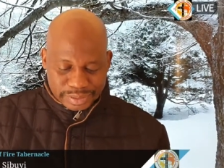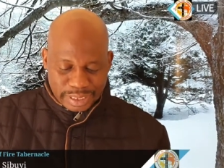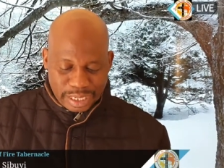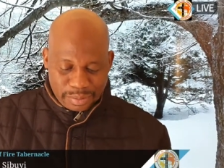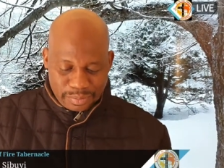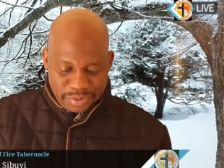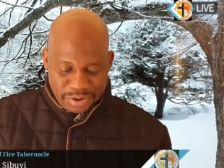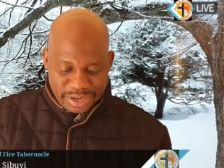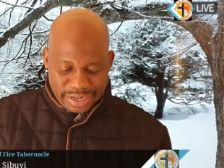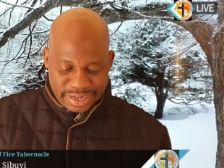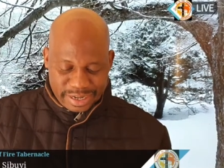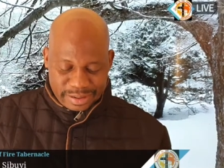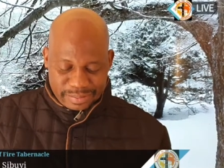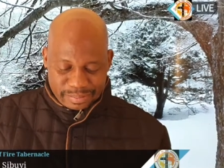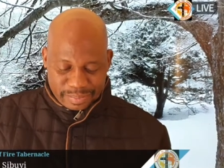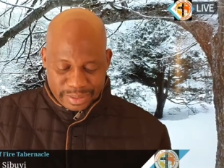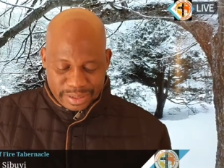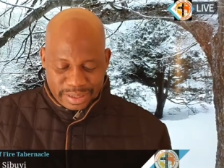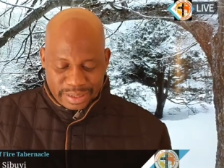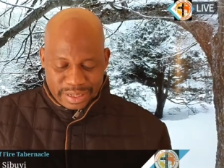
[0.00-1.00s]
I'm
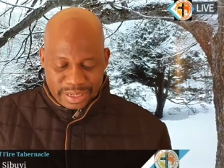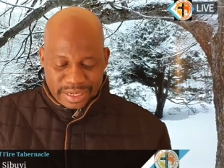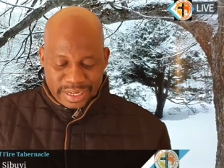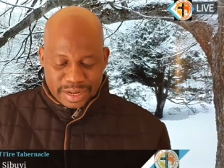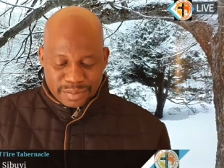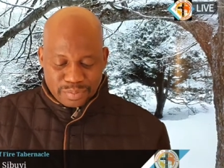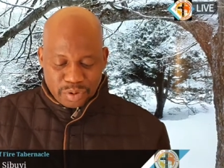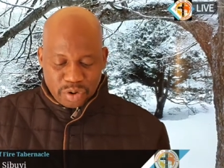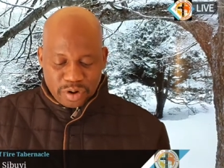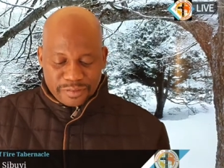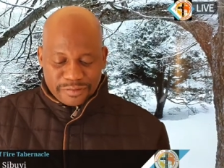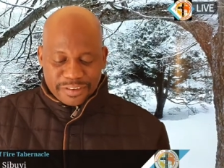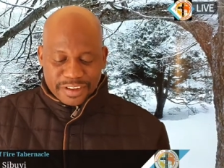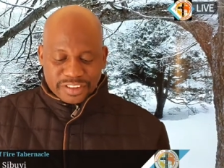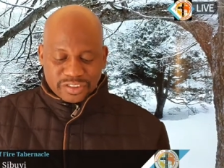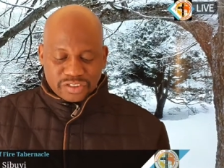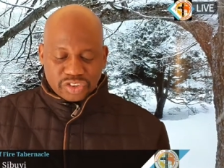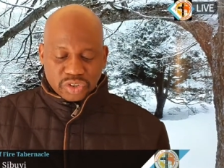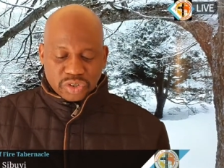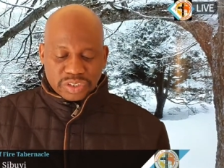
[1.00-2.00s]
reading in the book of
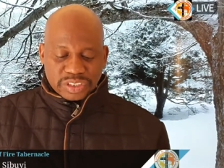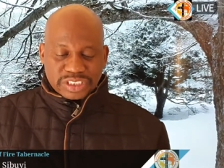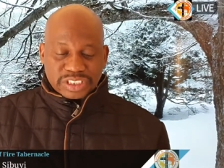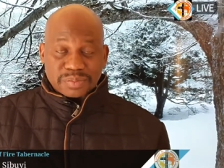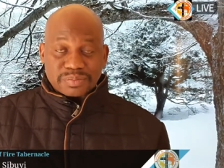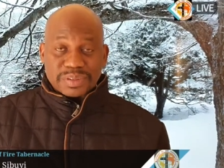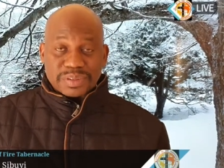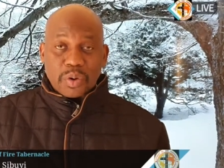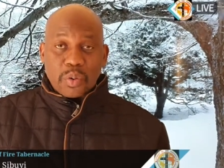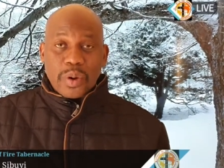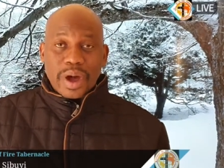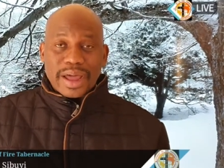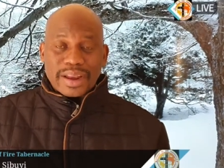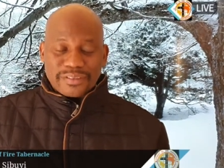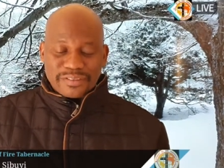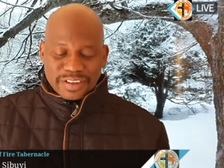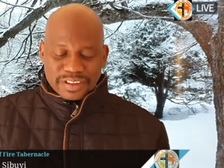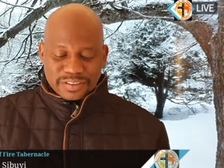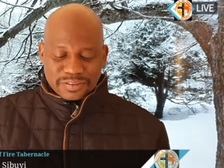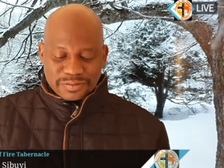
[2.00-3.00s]
First John chapter
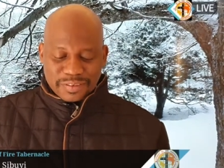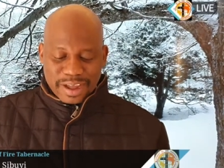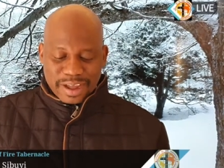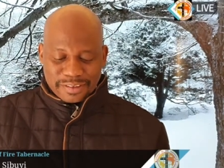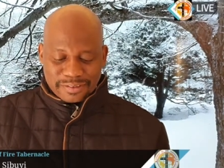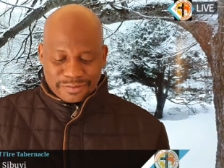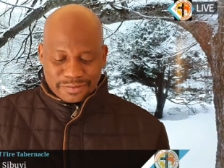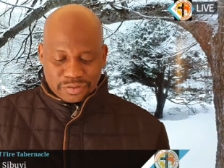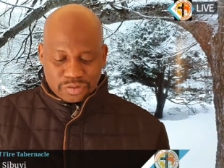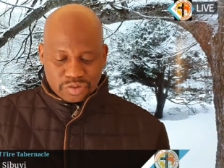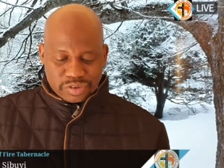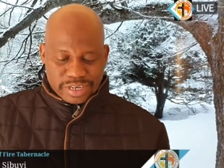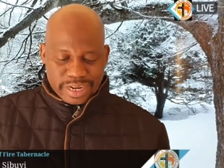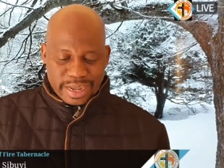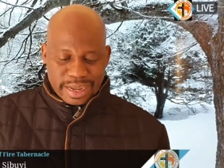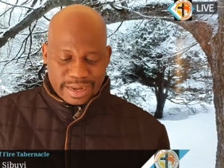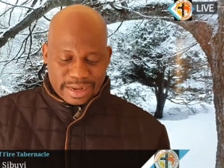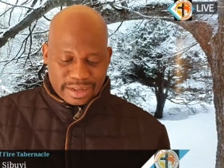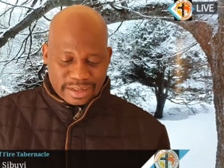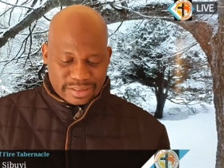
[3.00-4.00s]
1 verse 5 to
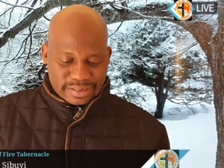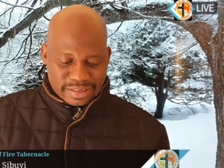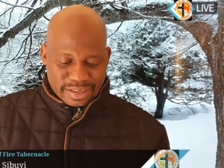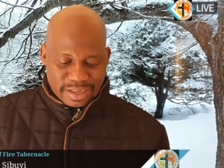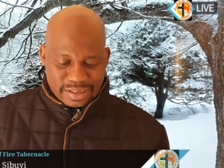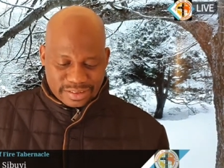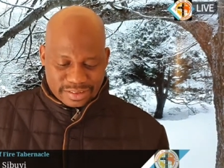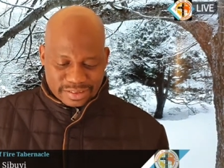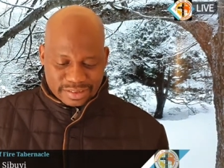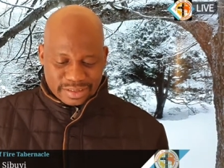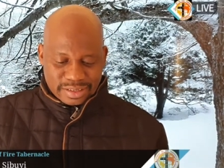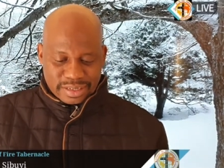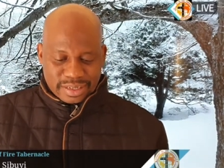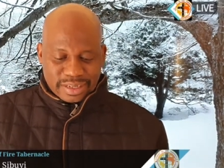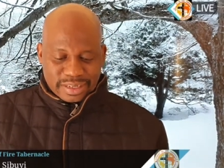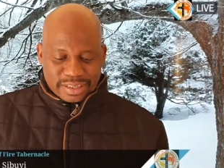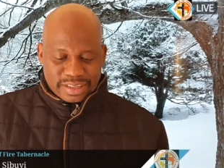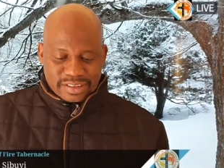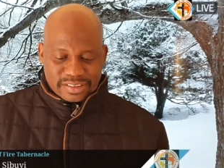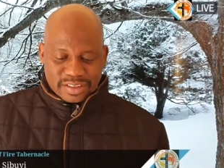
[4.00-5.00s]
10. It says,
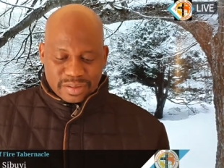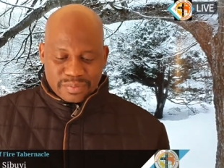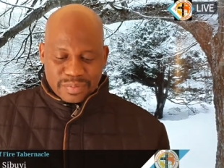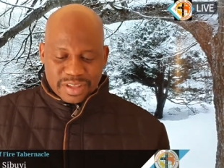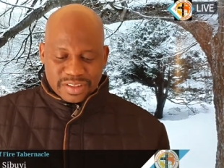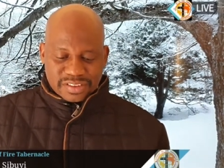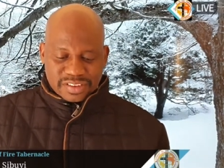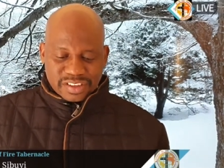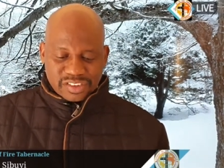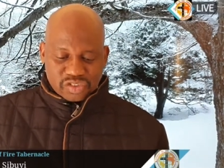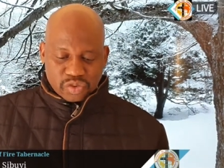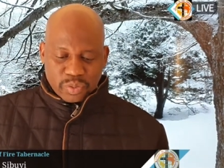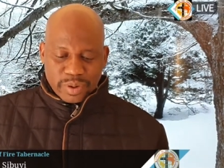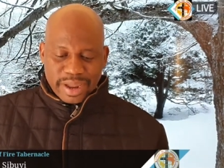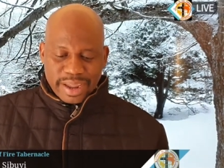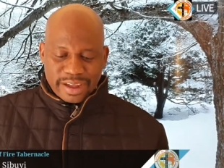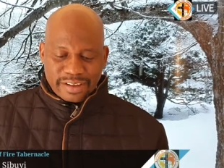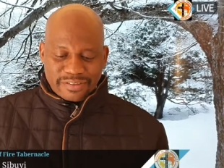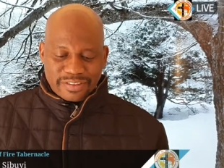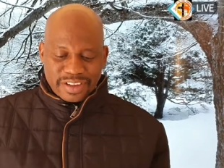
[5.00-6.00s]
this is a message we
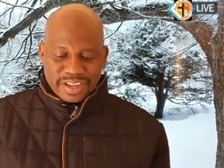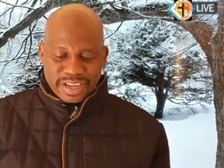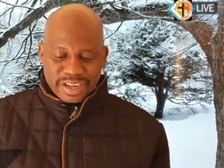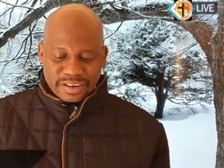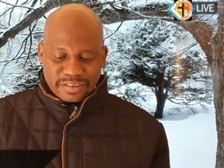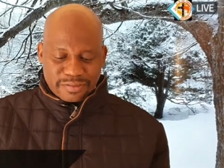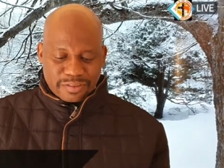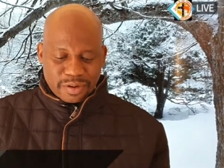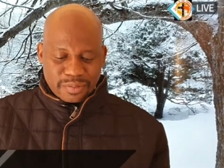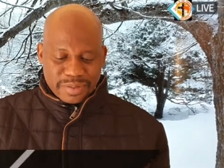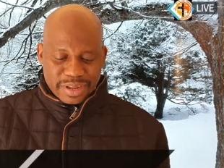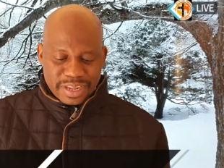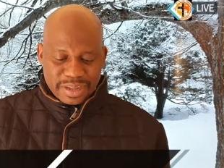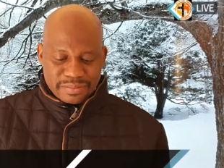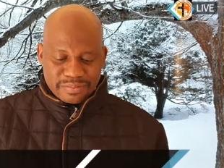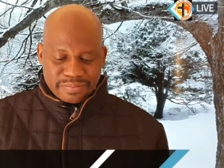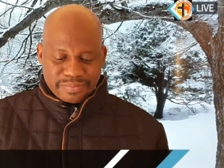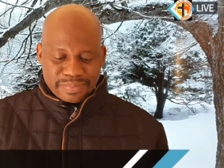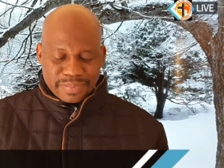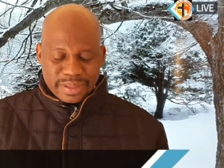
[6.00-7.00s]
have heard from
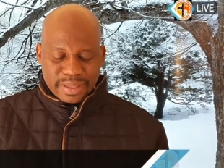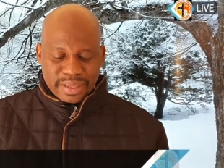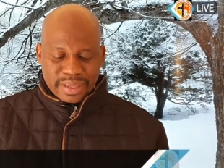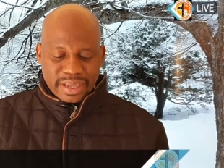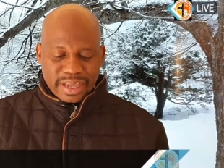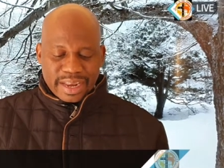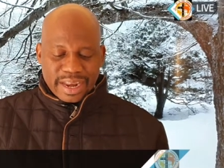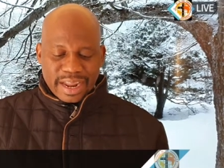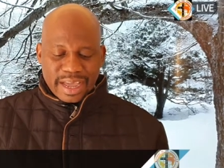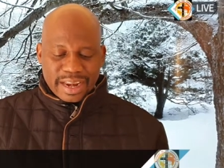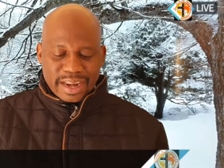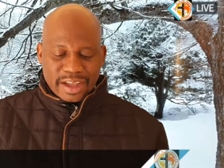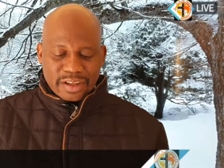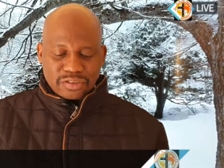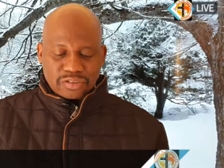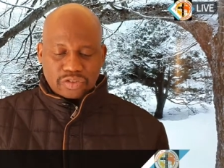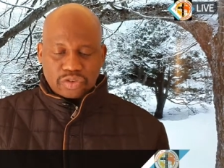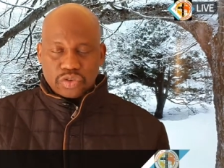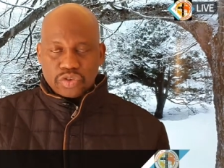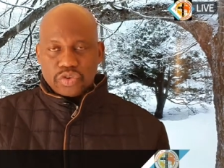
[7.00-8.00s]
him and
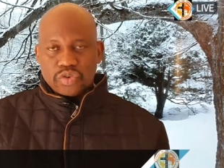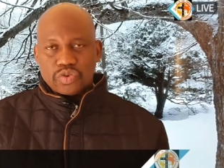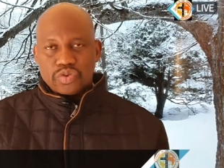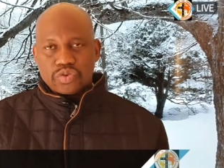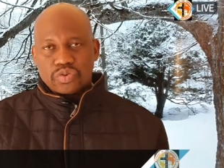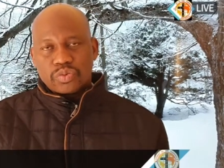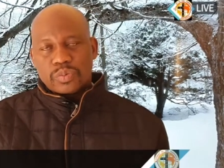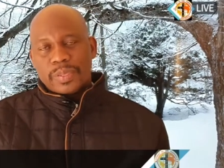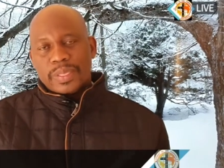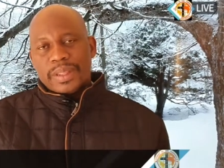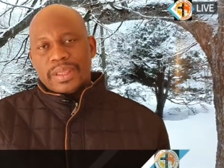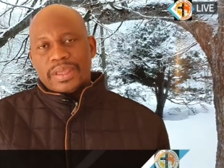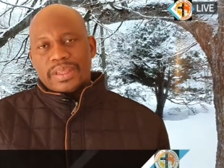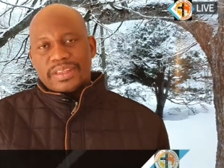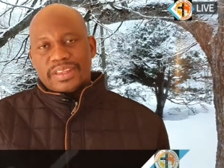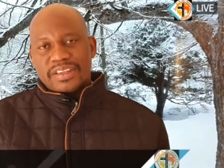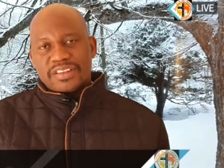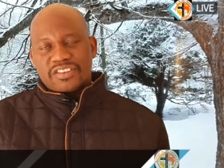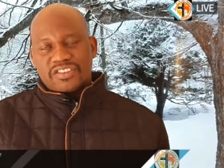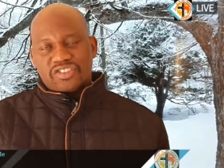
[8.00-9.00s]
announced to you.
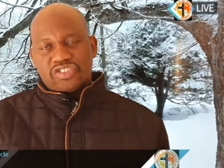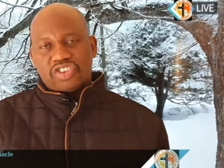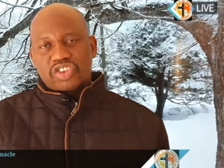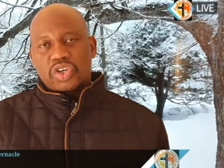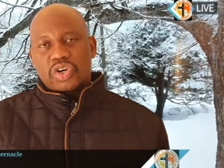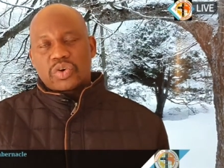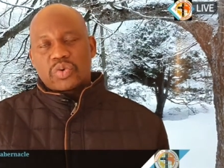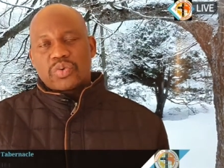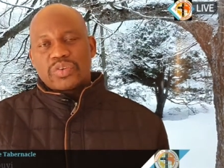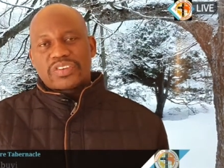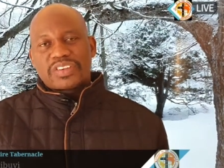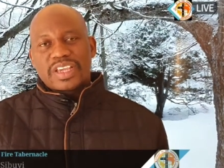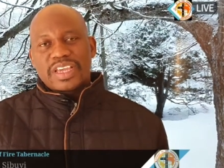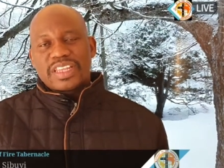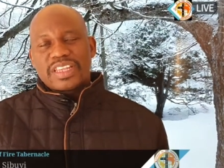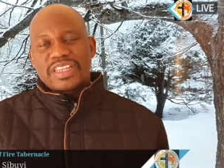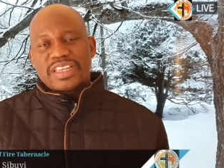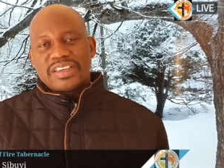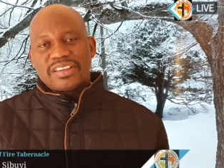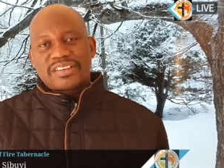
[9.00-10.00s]
This is John who's
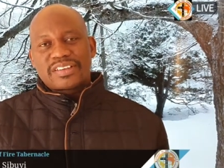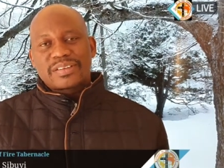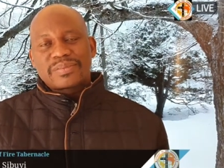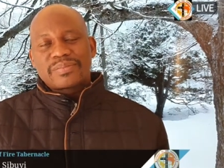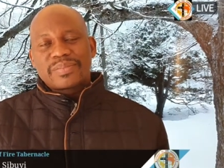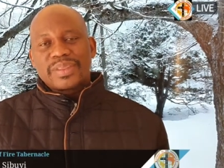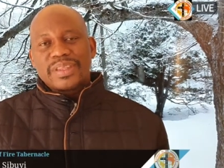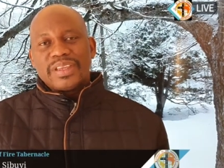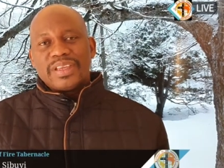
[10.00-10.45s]
saying this.